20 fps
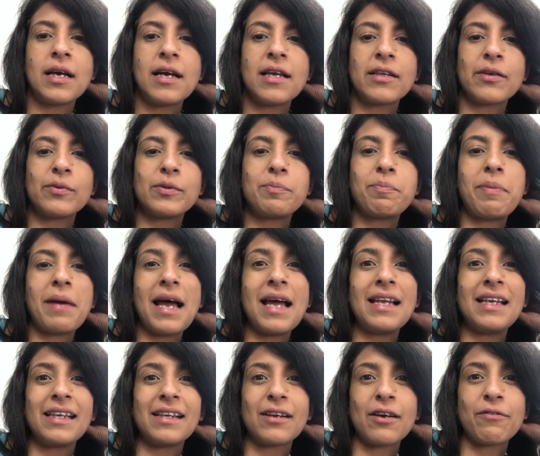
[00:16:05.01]
There was
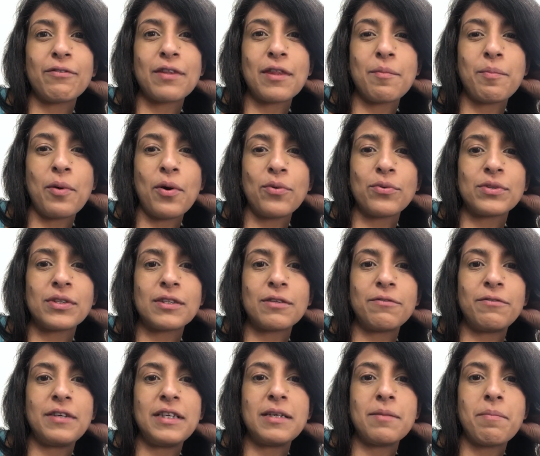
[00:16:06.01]
barely enough in the bowls to
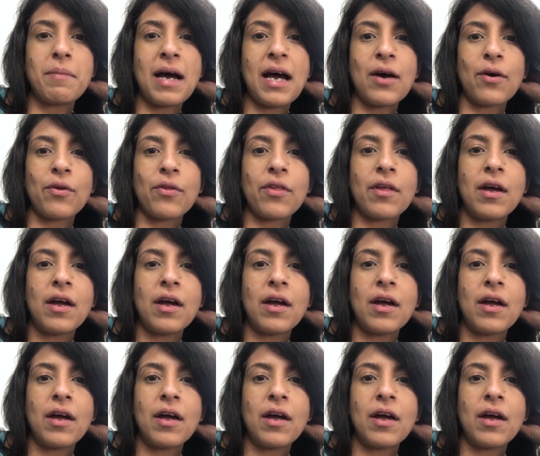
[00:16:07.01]
feed a mouth.